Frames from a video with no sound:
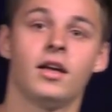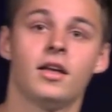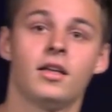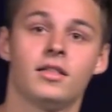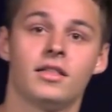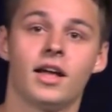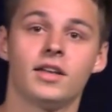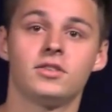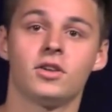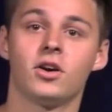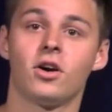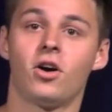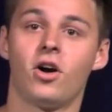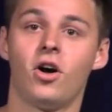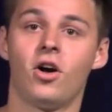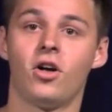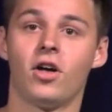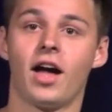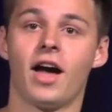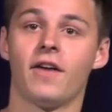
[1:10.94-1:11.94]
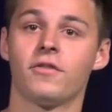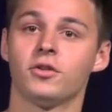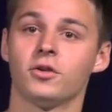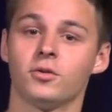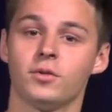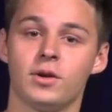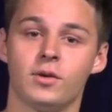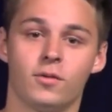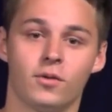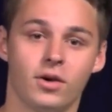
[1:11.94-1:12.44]
that's our hall after
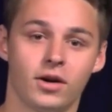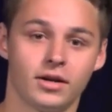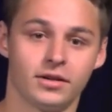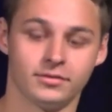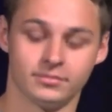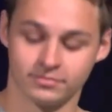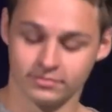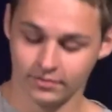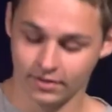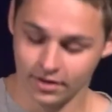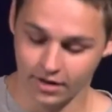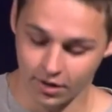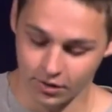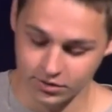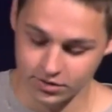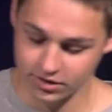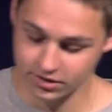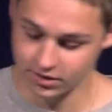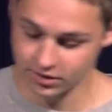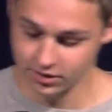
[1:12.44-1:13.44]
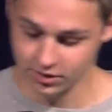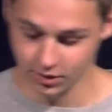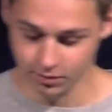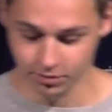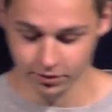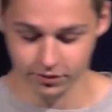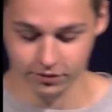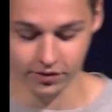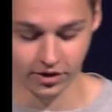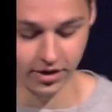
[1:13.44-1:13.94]
we won. That was just a
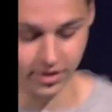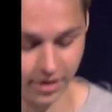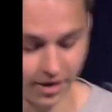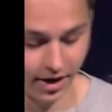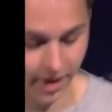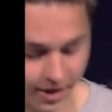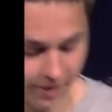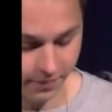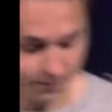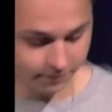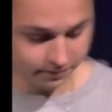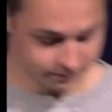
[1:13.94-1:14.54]
super fun night.